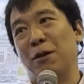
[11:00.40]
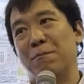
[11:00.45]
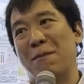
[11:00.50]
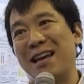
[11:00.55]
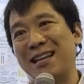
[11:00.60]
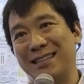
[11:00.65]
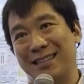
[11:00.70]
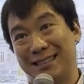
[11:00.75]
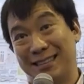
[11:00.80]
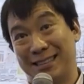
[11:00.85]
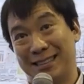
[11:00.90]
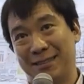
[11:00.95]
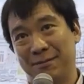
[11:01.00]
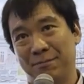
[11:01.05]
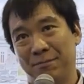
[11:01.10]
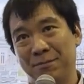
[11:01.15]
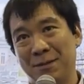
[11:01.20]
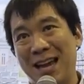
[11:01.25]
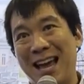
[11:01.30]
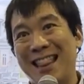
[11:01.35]
maintenance.
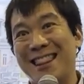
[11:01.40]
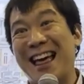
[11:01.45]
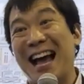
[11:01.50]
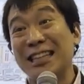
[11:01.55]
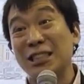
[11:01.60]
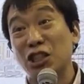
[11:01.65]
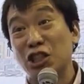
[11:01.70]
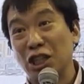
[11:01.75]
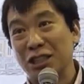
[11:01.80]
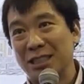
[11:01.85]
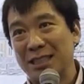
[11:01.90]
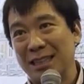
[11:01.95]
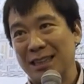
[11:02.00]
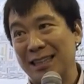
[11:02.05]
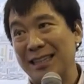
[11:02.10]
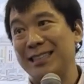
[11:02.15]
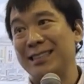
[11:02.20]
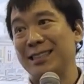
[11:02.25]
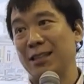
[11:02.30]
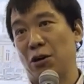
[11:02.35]
That's just the
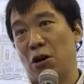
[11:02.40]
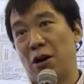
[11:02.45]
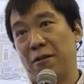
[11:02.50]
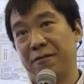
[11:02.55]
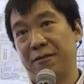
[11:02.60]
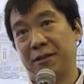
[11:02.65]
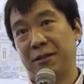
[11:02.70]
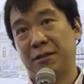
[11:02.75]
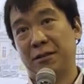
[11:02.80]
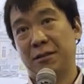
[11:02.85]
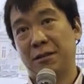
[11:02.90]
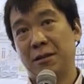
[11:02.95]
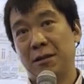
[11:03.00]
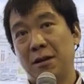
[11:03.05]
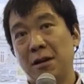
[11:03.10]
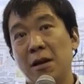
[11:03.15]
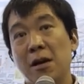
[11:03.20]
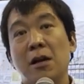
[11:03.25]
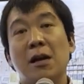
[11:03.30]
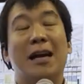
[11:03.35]
lease. That's cheap.
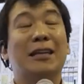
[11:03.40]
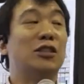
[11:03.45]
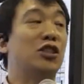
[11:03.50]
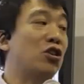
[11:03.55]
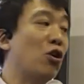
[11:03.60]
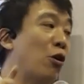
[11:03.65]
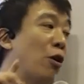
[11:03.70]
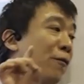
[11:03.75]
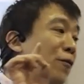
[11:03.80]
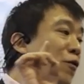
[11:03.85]
And so if